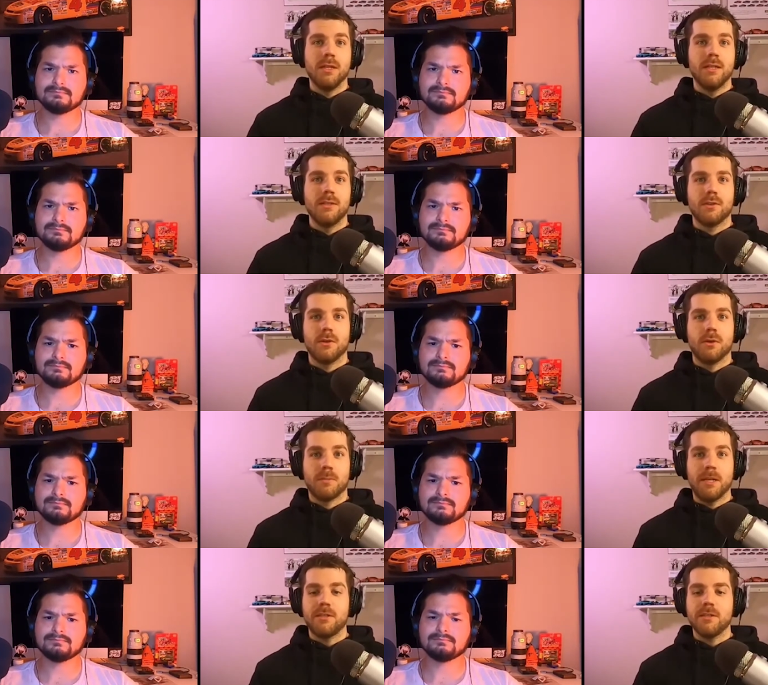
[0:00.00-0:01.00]
Speaker 1: So
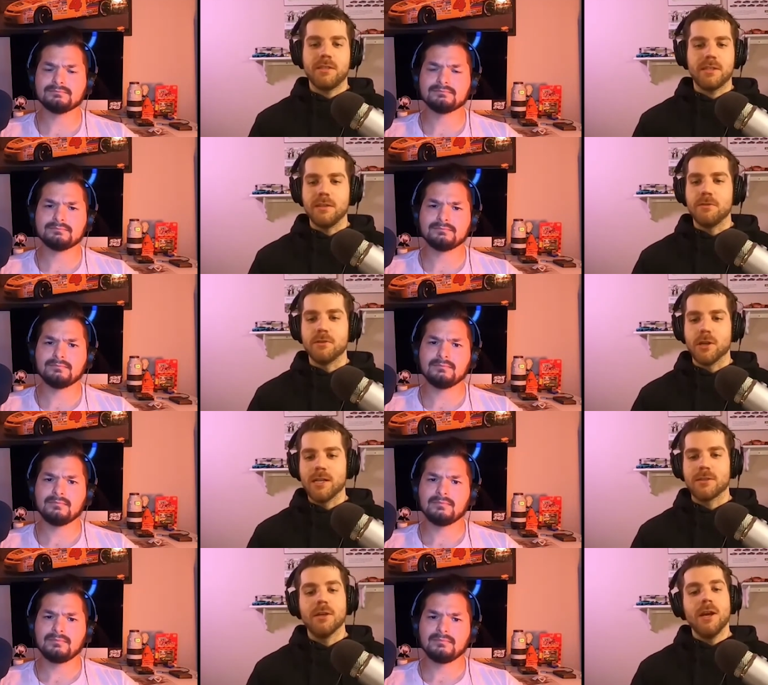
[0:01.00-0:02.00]
especially Steven
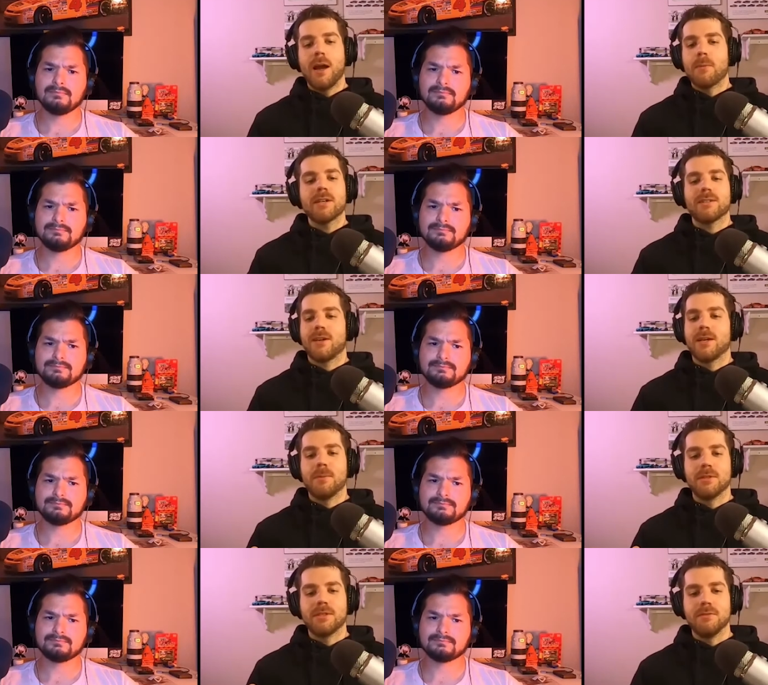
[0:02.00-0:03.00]
Johnson, and we're going to talk
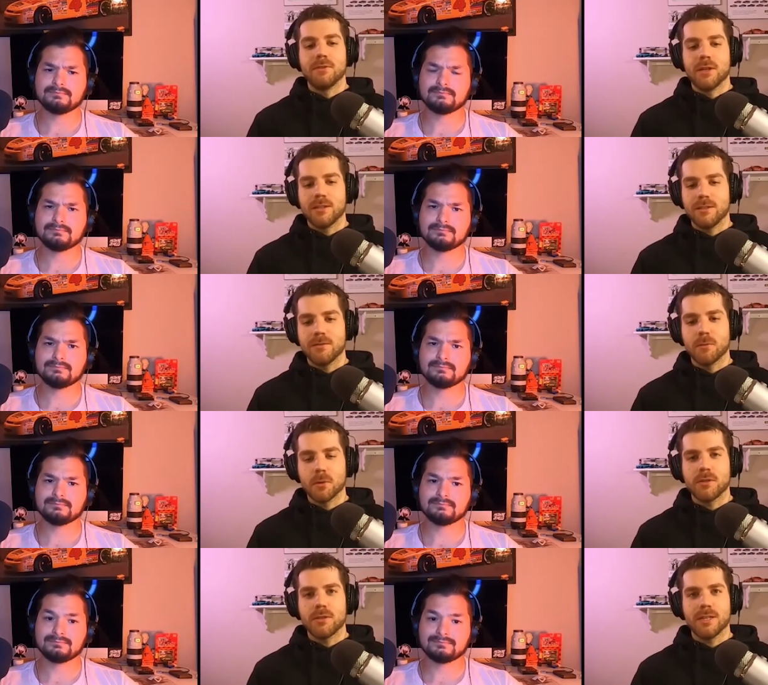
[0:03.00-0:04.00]
about Steven Johnson,
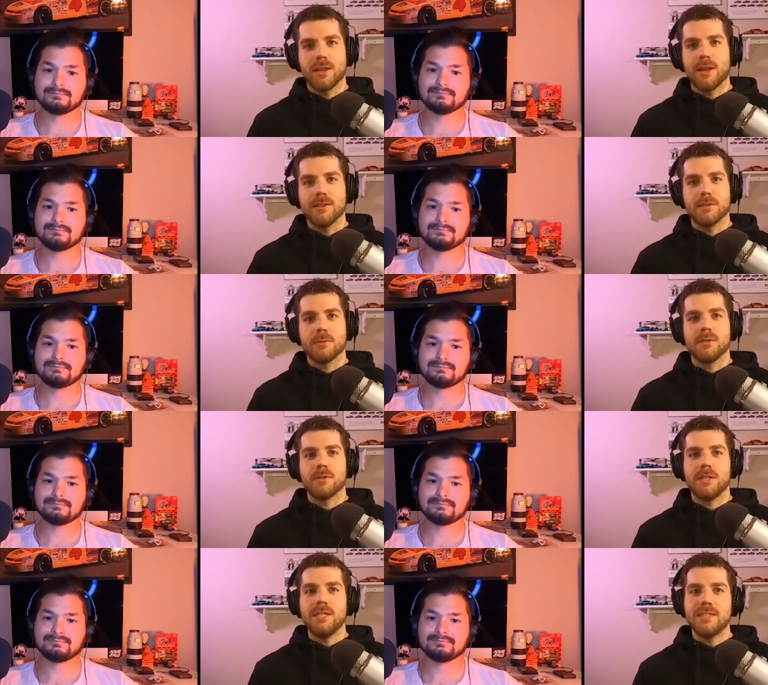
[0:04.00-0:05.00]
unfortunately, a lot in this one. So
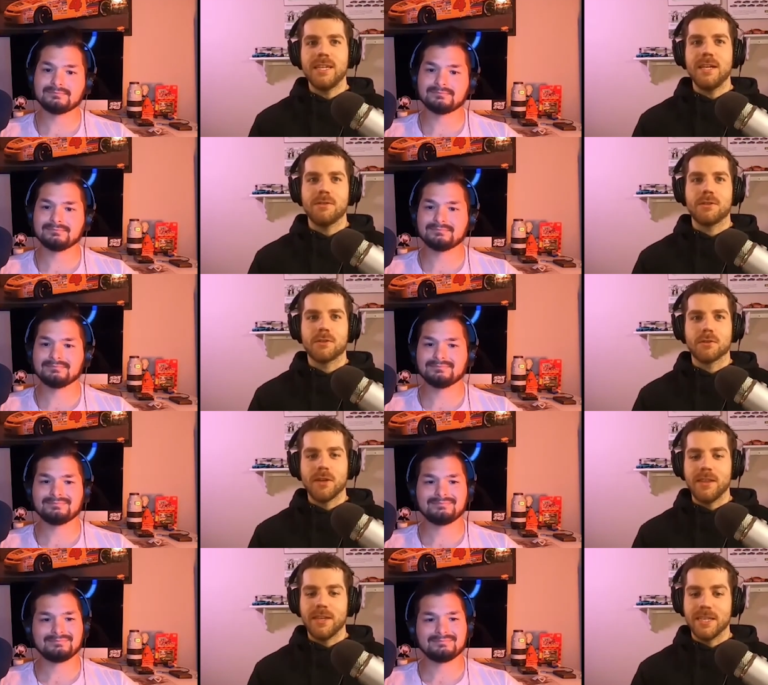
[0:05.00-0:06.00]
he stayed out to
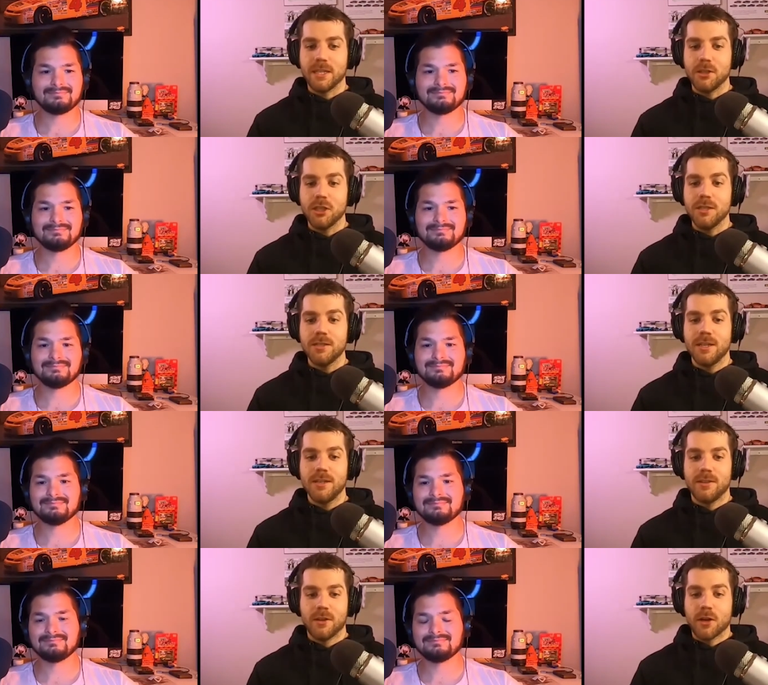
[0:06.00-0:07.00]
survey the conditions.
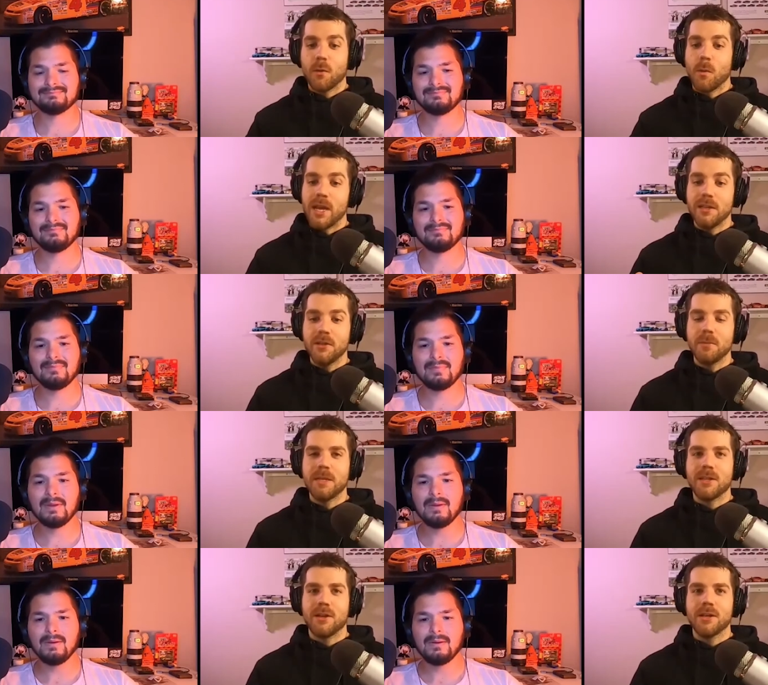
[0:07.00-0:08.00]
They're going to wait a little
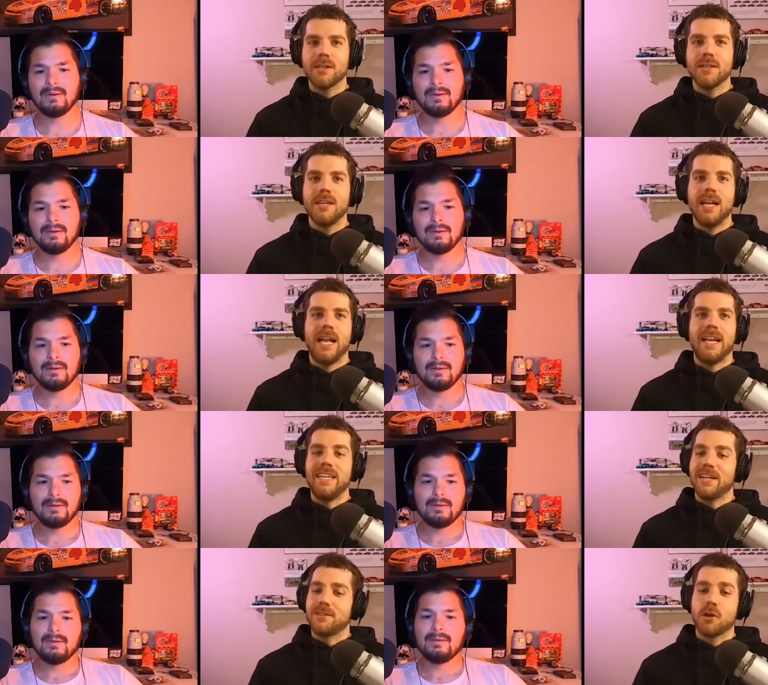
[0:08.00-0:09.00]
bit longer. And he
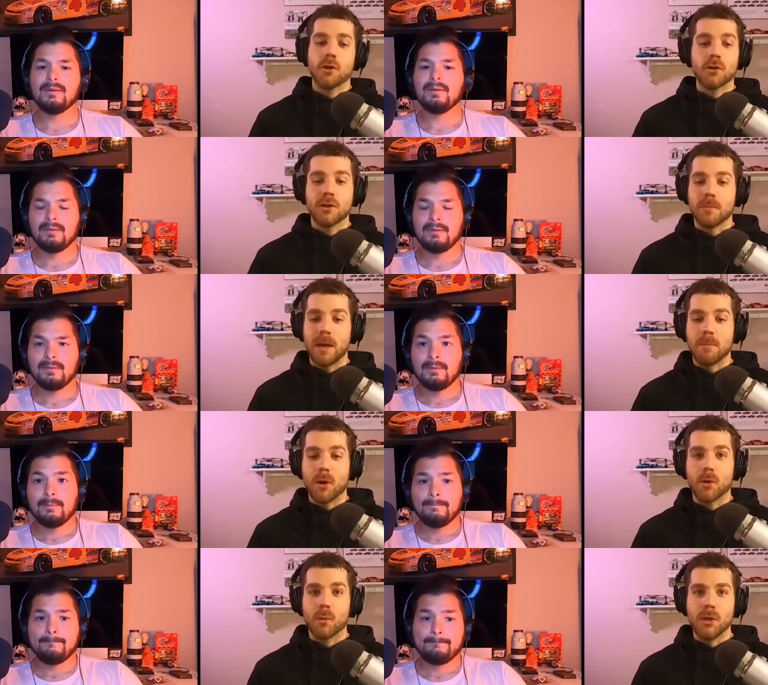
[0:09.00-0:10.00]
got turned by
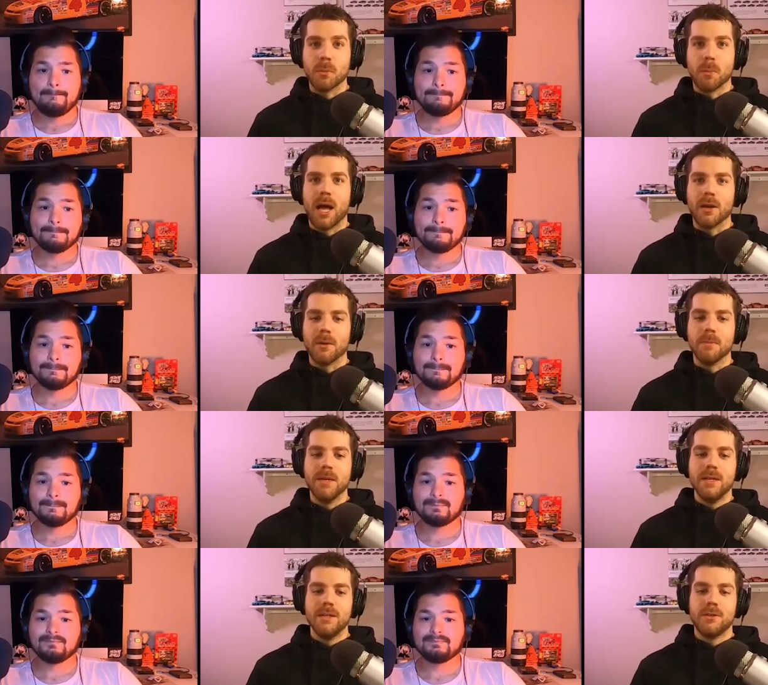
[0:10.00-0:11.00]
Mark Winterbottom,
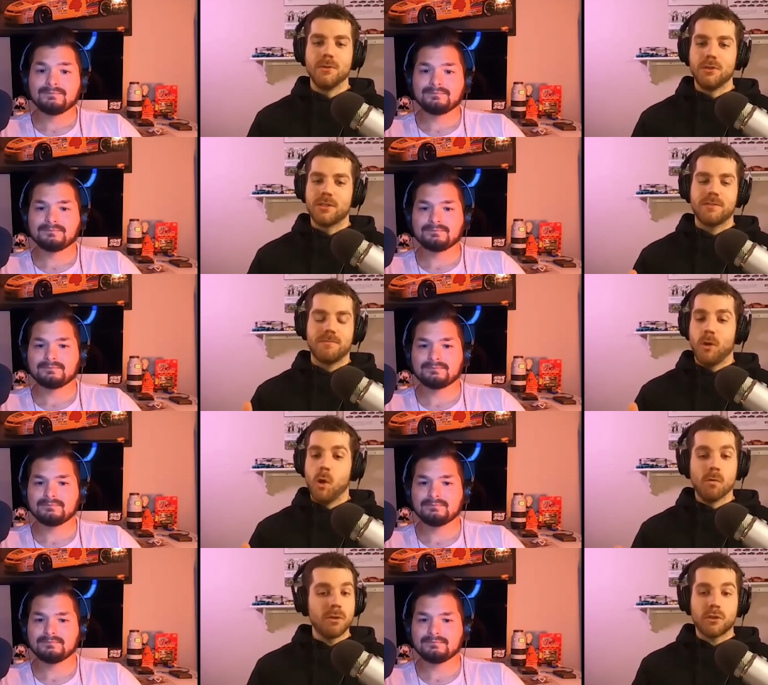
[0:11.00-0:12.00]
who just
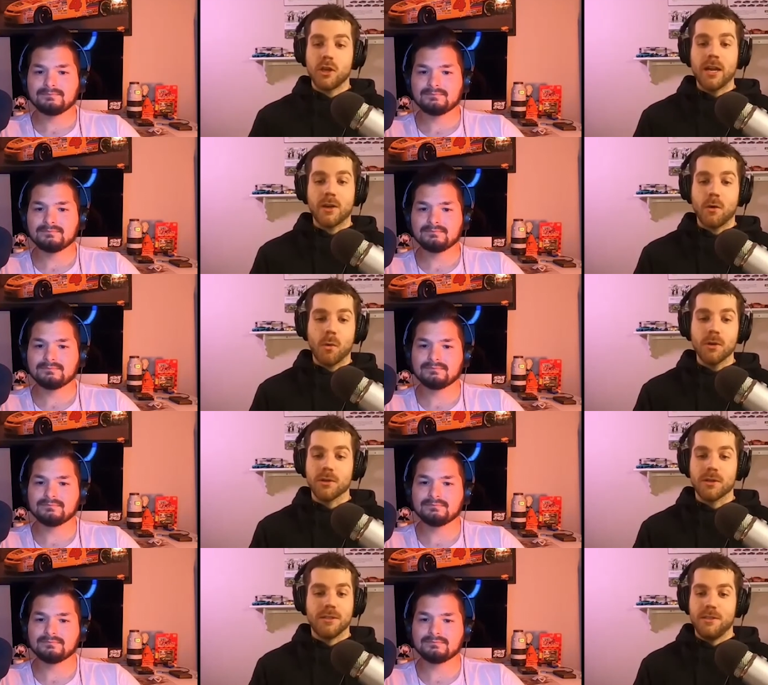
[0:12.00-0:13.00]
overshot a corner
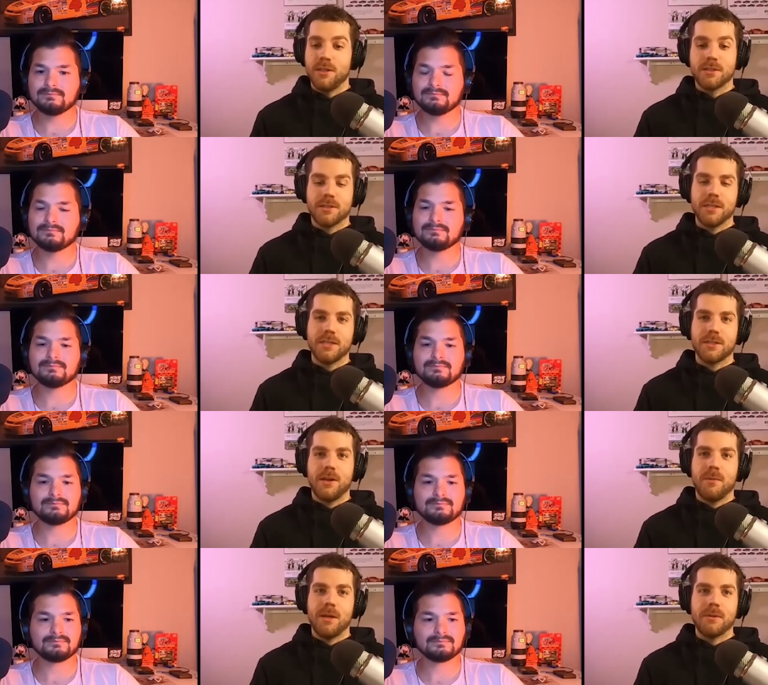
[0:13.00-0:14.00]
because he's on slicks on a
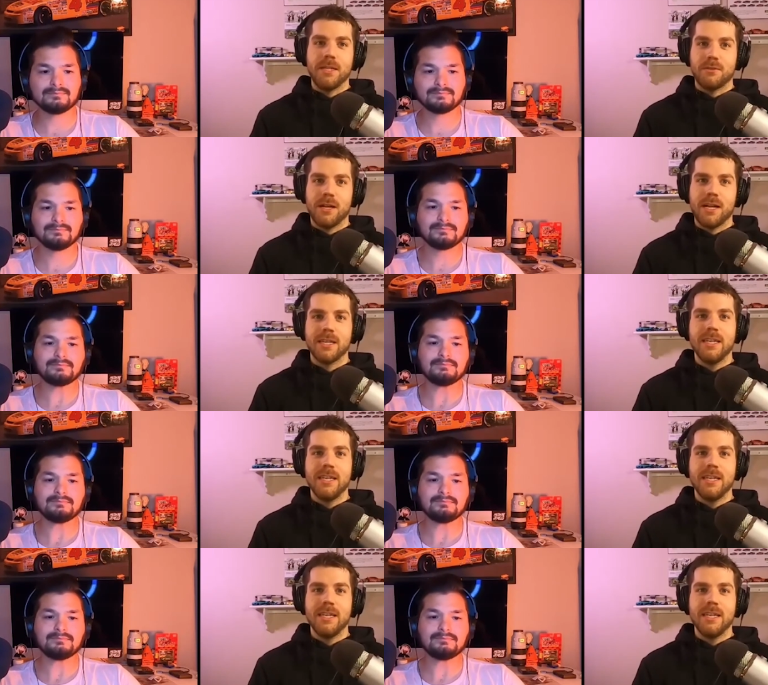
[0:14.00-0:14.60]
wet racetrack.